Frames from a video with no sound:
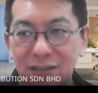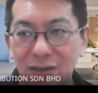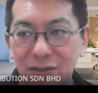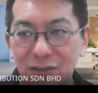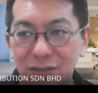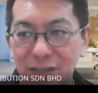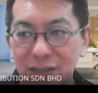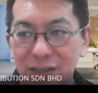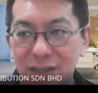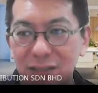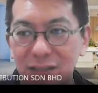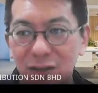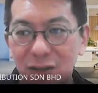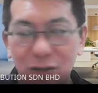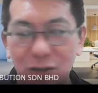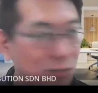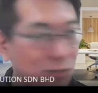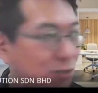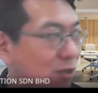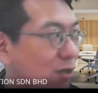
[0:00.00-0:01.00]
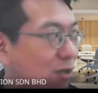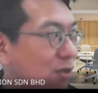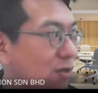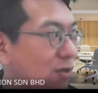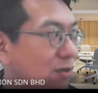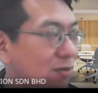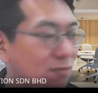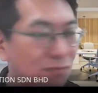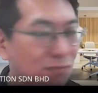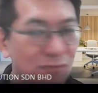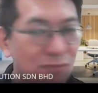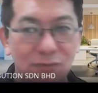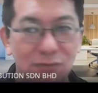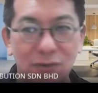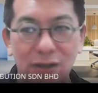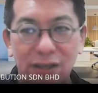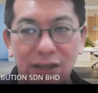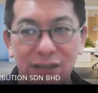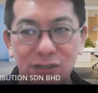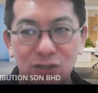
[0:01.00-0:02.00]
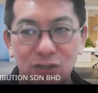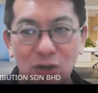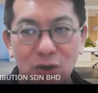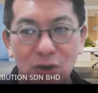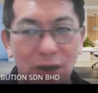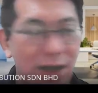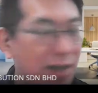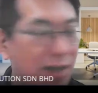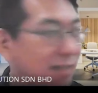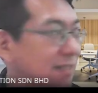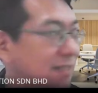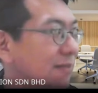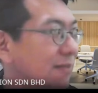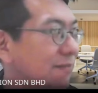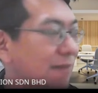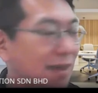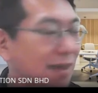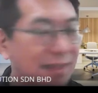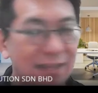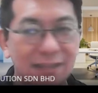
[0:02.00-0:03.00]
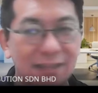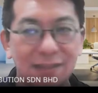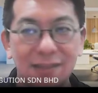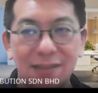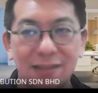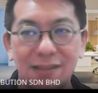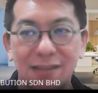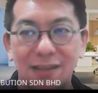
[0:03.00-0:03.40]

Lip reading: Only the console will show as valid.